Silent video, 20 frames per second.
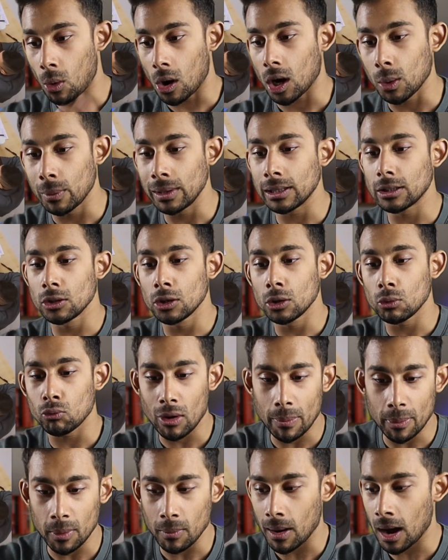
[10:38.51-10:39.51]
what can we do,
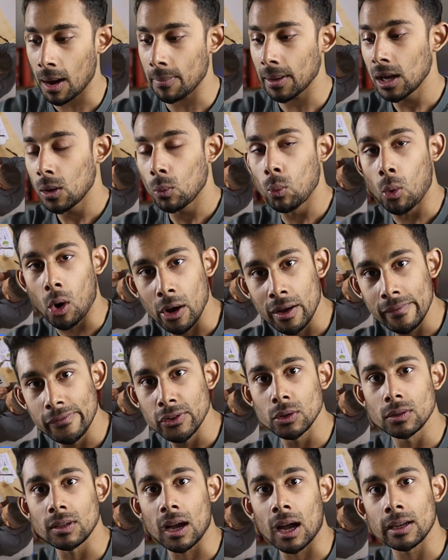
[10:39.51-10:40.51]
rip them up, what have
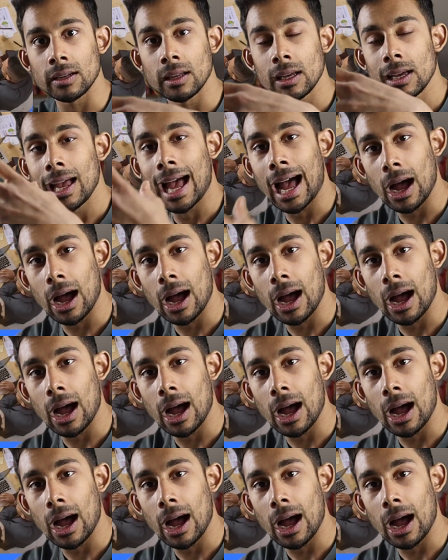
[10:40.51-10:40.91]
you done,